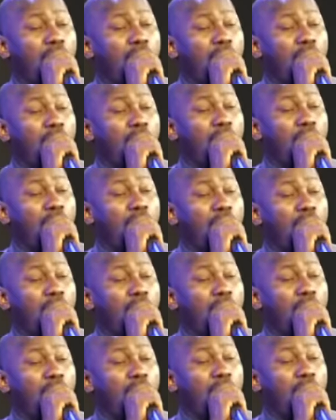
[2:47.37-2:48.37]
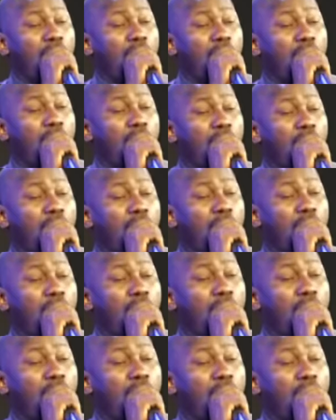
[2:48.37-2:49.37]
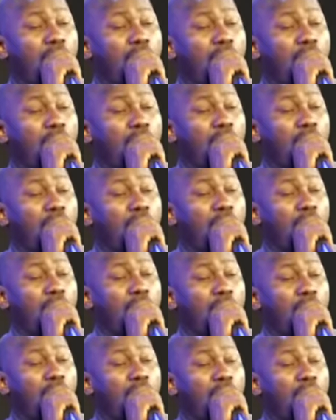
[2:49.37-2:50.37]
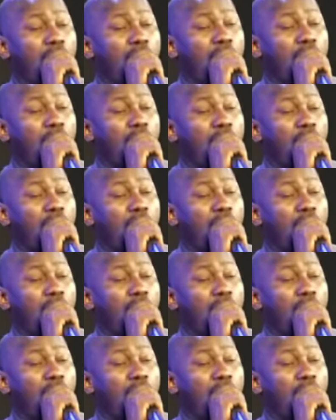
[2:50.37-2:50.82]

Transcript: [no speech]